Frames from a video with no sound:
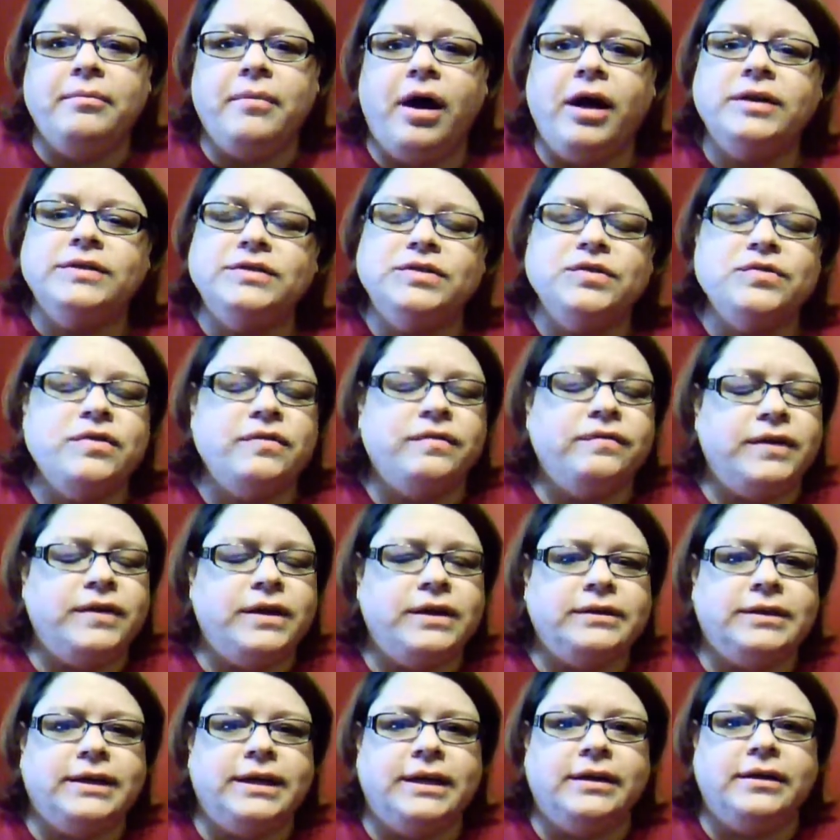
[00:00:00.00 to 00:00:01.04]
also the
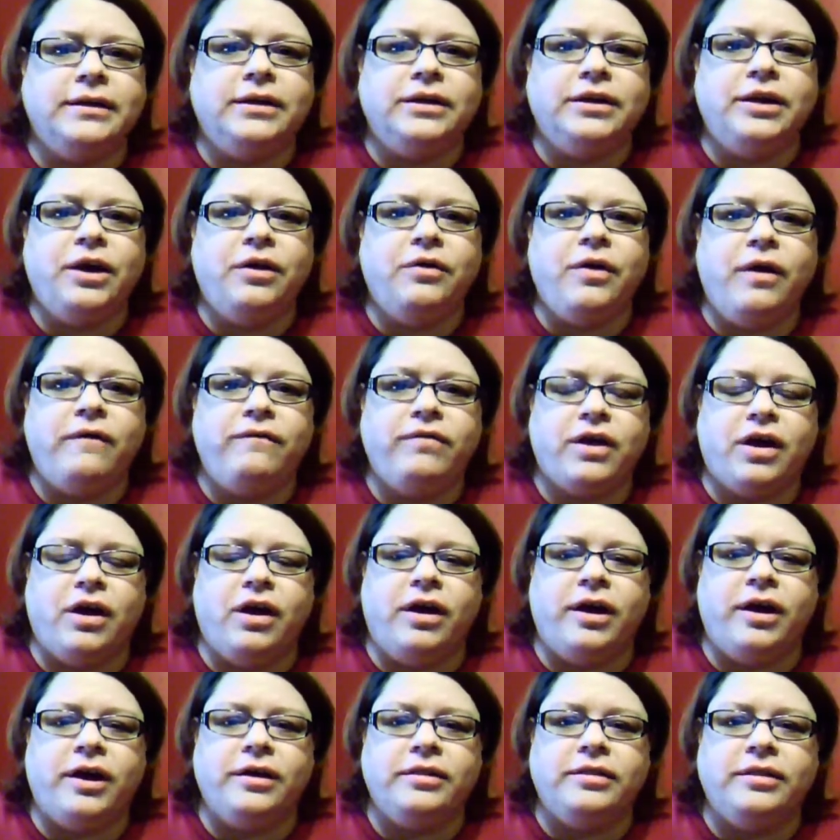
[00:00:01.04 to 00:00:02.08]
feeling, of the
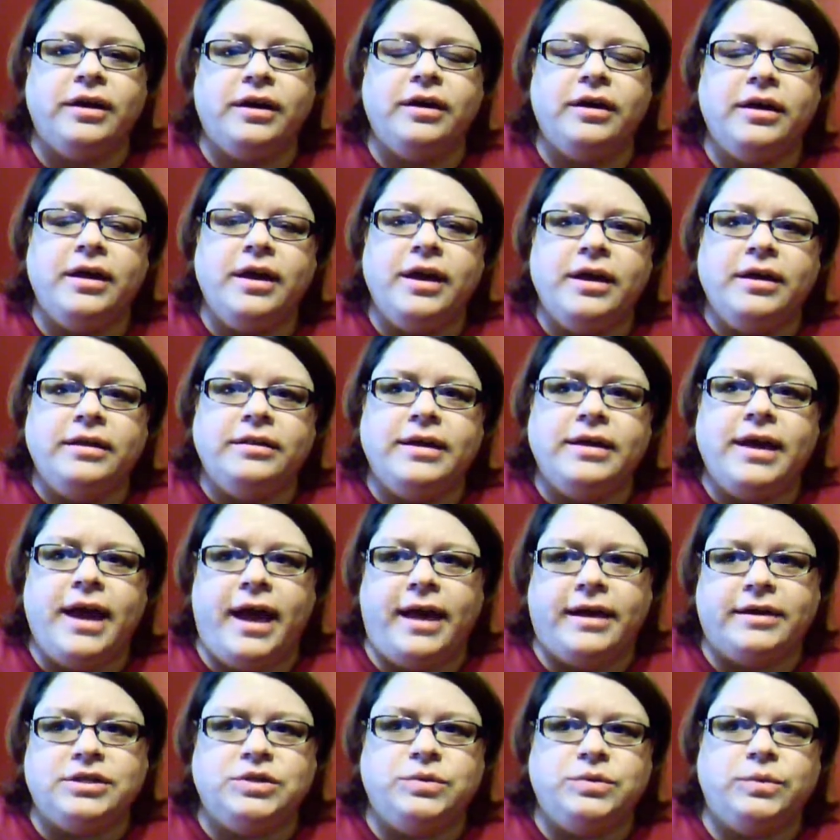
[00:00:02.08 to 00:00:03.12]
car, the
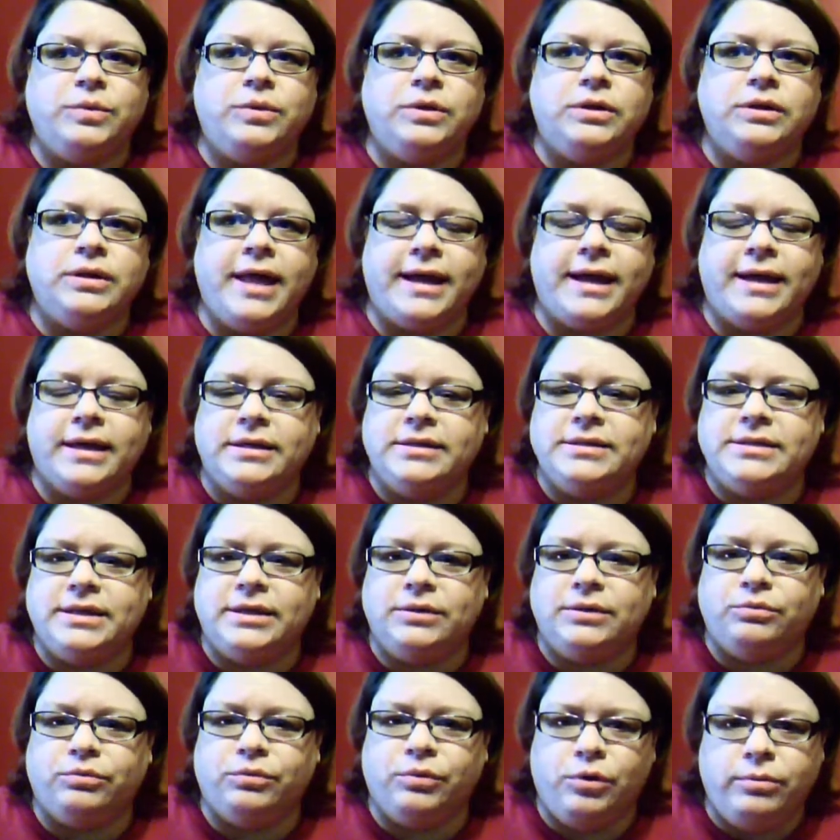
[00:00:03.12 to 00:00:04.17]
actual, is
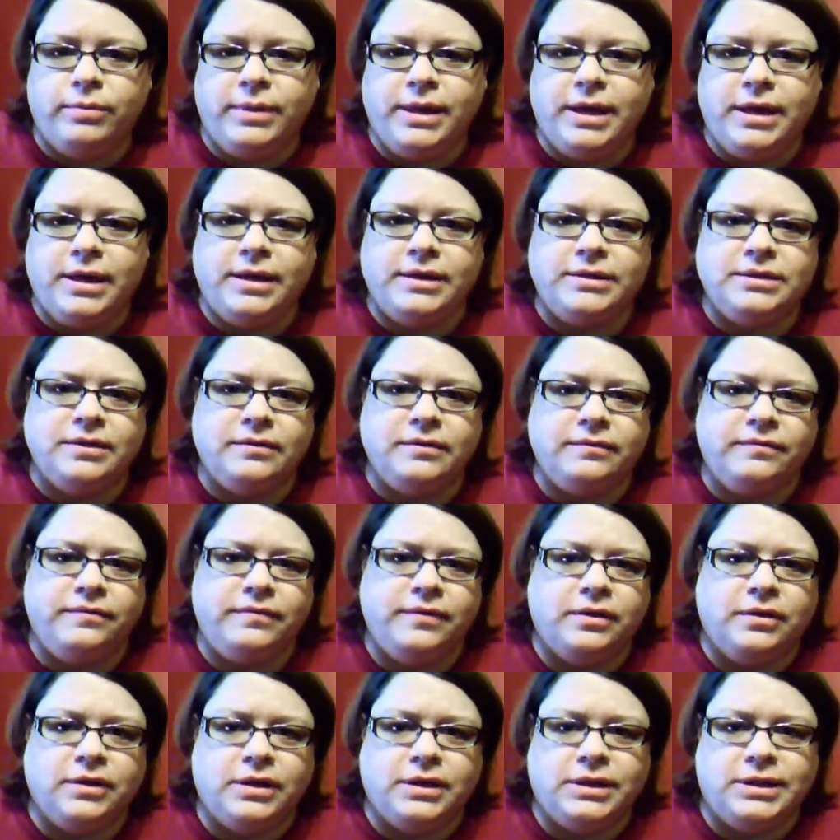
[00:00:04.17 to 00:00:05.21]
it roomy? Is it
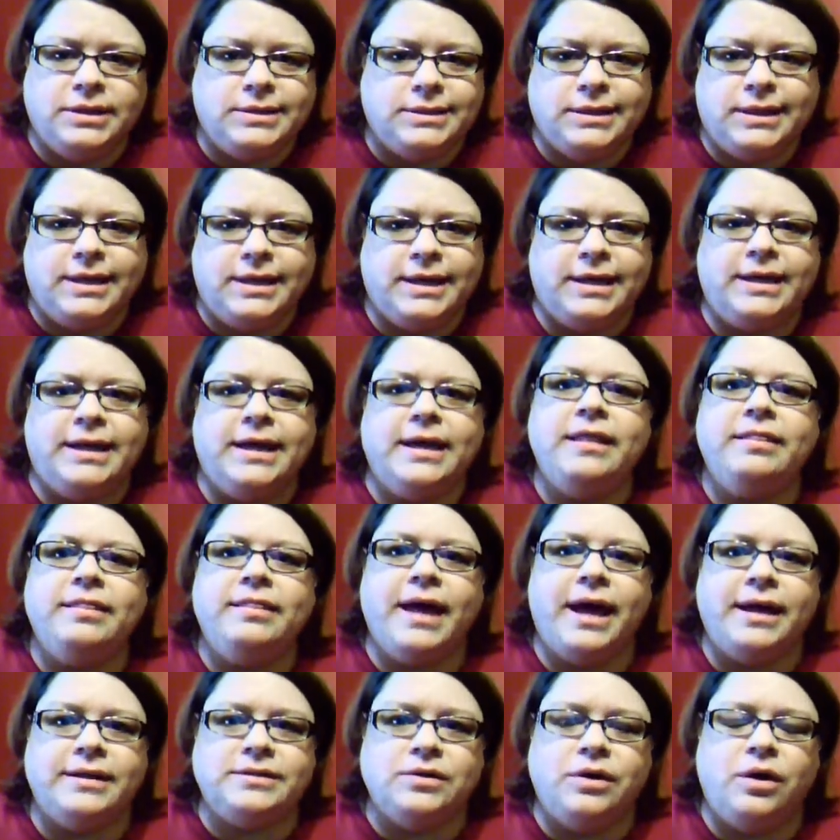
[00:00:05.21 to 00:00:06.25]
feel good to sit in it? And
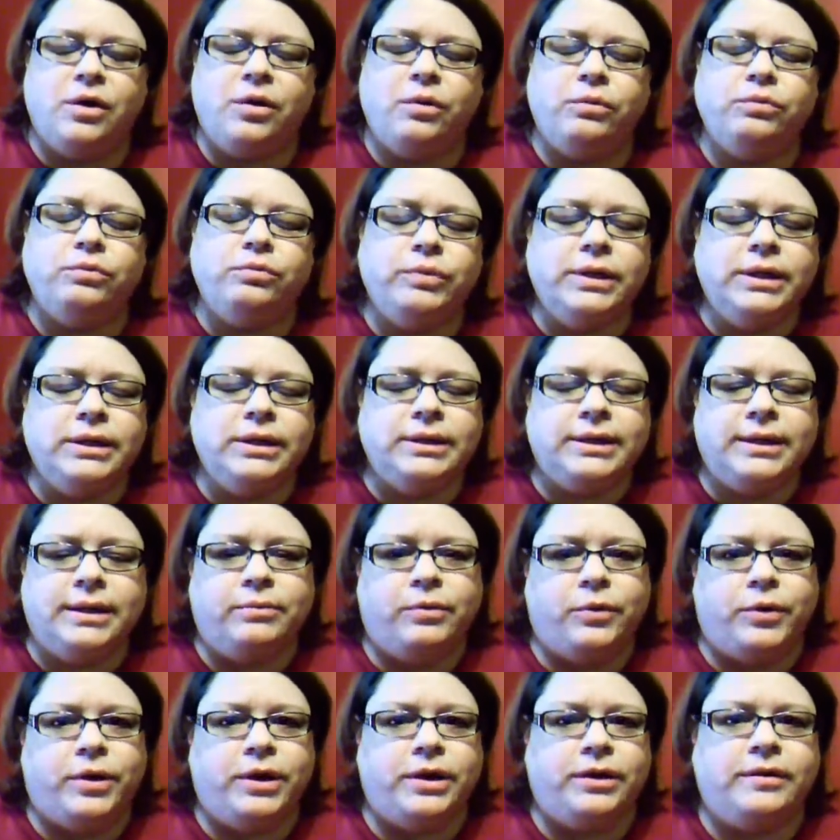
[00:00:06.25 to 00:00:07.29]
that's a really
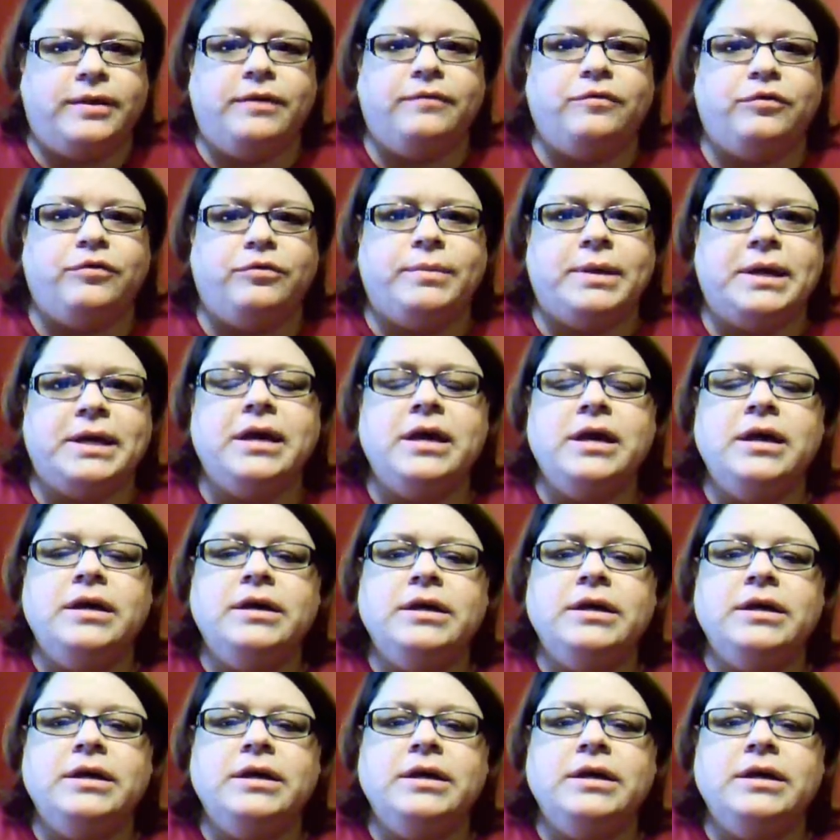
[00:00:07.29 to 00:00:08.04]
important thing for me.